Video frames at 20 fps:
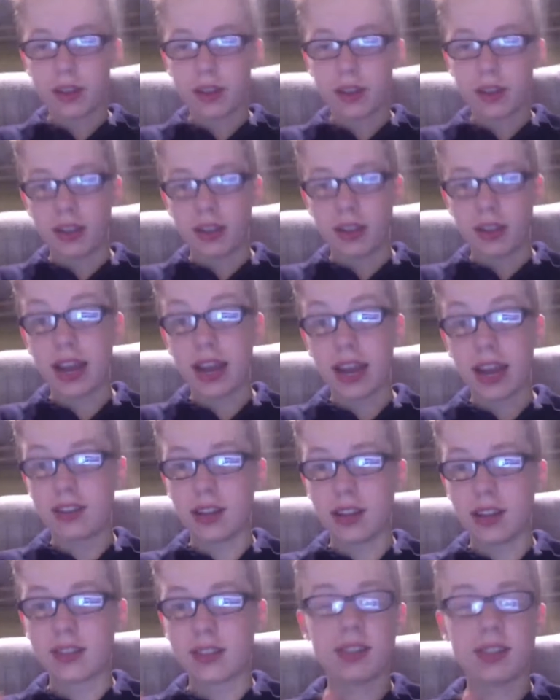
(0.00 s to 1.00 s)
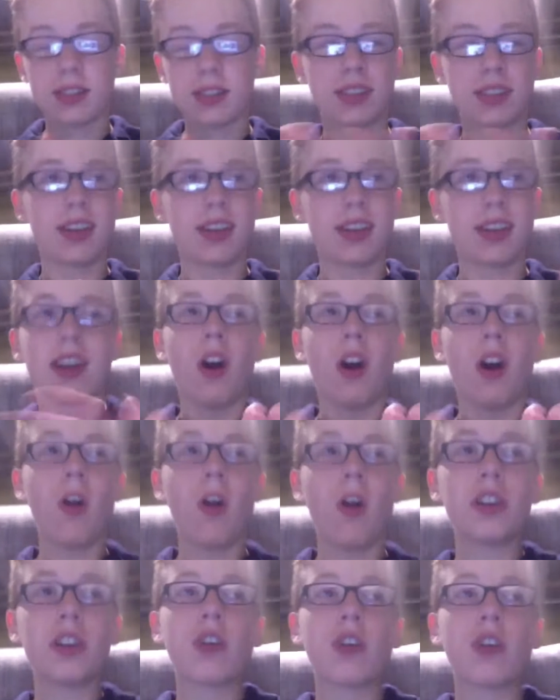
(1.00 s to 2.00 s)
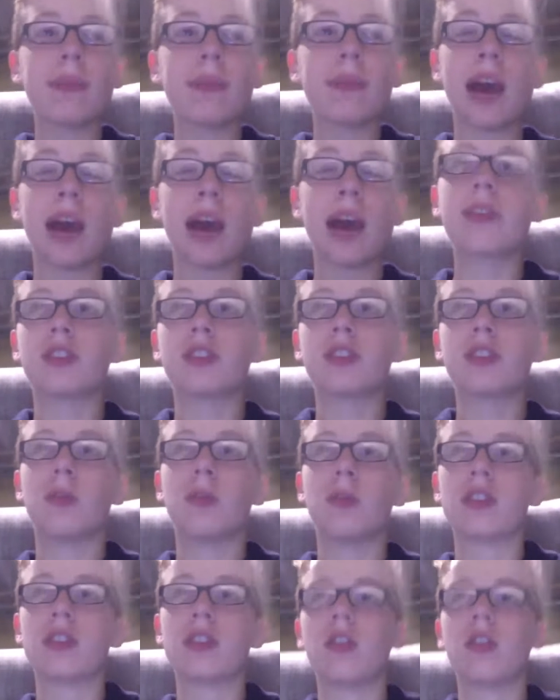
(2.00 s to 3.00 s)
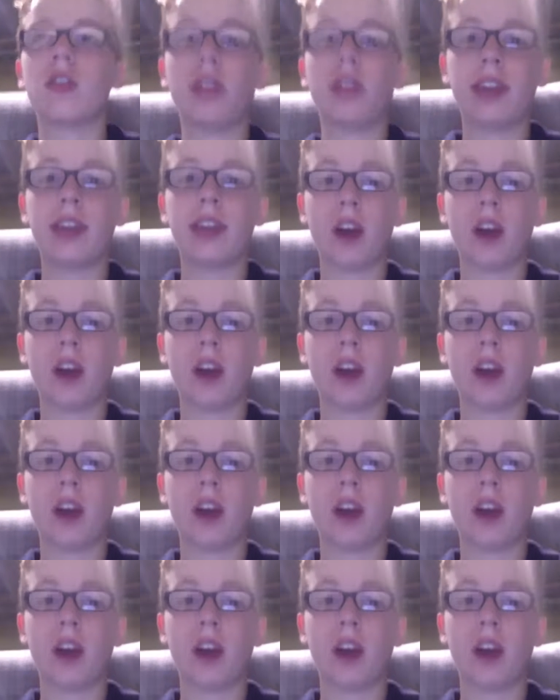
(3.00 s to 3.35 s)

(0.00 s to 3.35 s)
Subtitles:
Yeah, it does. It's all the drop towers are supposed to look like they're